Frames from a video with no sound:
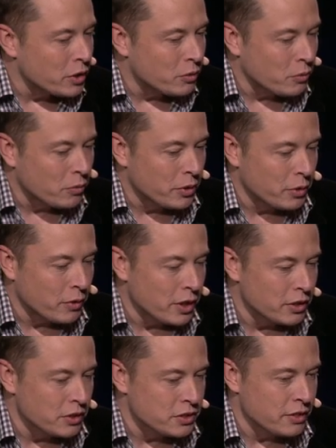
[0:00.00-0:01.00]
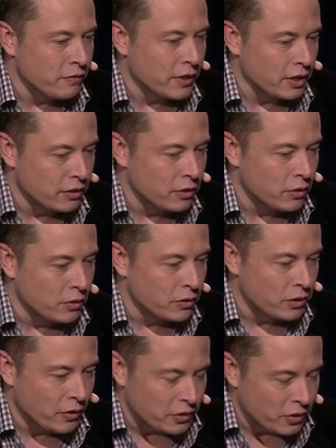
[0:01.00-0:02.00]
when you want to do something new,
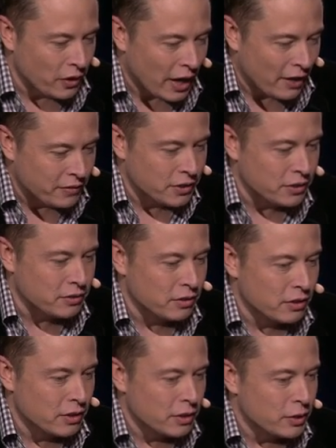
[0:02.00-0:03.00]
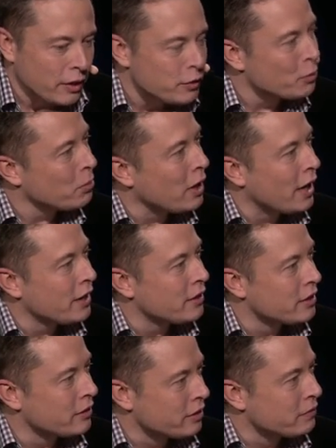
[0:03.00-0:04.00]
you have to apply
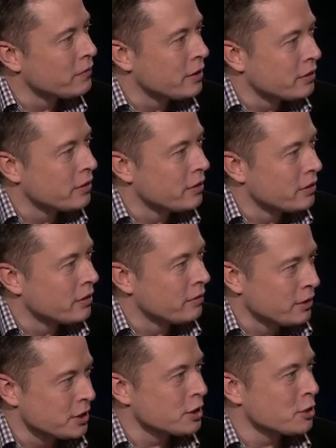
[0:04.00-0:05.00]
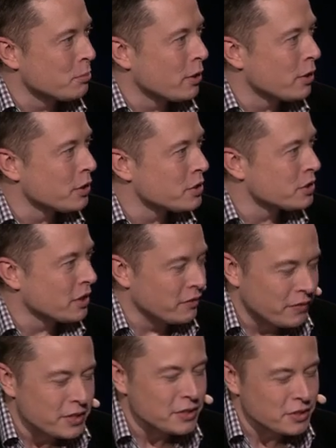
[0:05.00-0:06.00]
the physics approach.
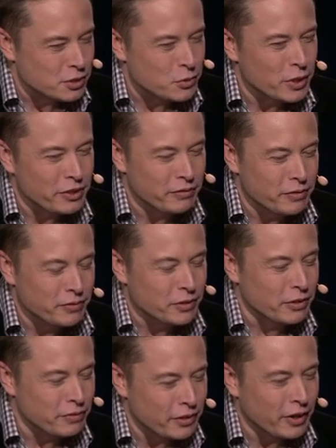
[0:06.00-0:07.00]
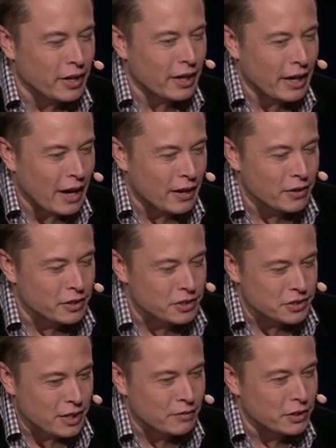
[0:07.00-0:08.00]
Physics has really sort of figured out how to
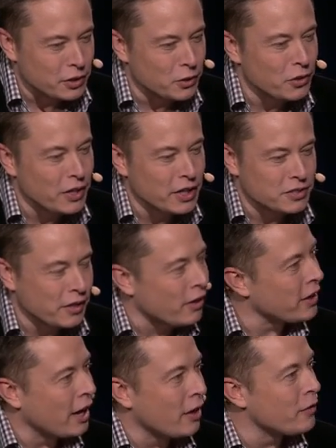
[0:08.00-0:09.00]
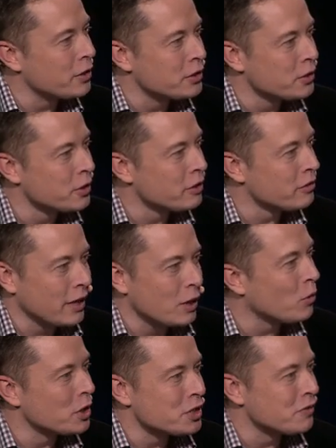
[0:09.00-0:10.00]
discover new things that are counterintuitive, like
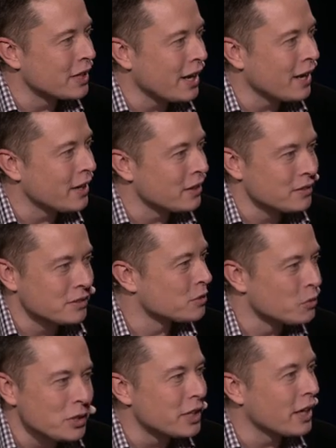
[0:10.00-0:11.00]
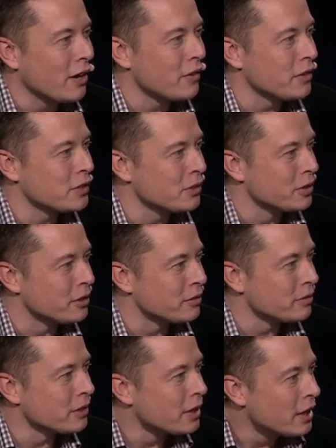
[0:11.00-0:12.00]
quantum mechanics. It's really counterintuitive.
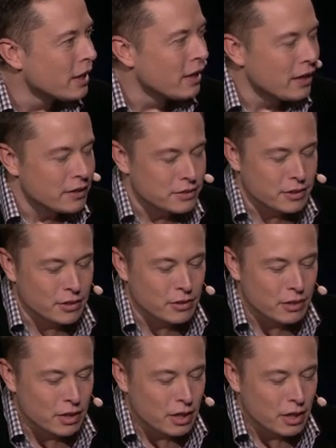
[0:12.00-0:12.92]
So